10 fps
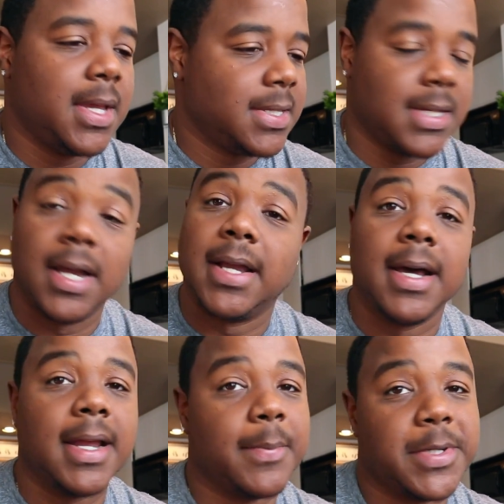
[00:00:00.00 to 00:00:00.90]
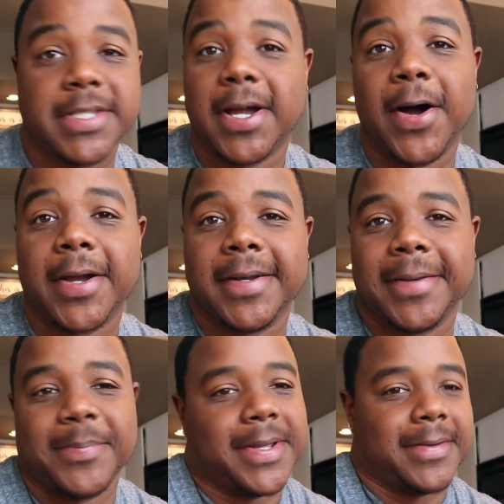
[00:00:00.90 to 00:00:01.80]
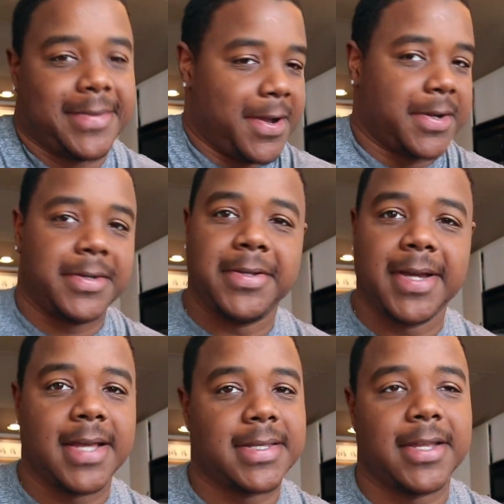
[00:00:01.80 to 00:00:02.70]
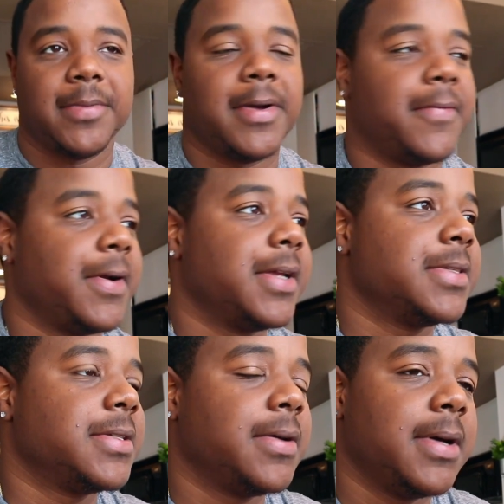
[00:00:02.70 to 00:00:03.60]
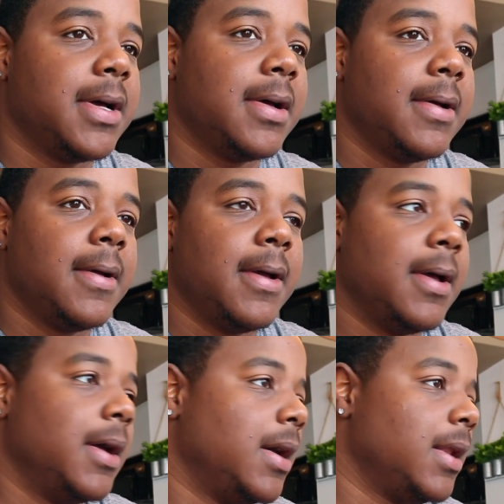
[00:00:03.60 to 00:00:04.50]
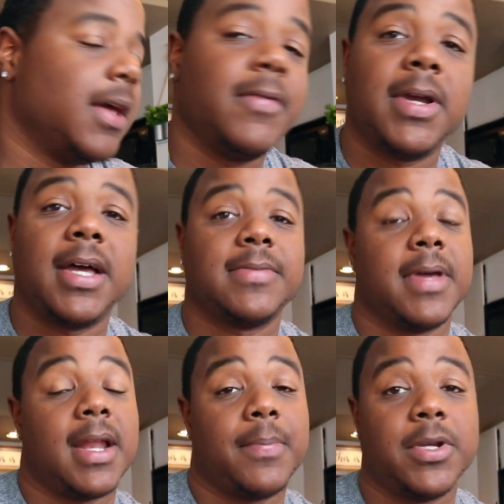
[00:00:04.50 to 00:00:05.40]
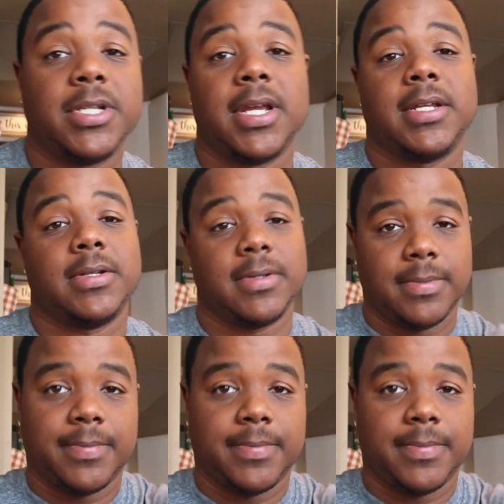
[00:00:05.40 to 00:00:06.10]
uncut. I'm just talking to you guys like you're my friends. So love you guys, man. I appreciate you.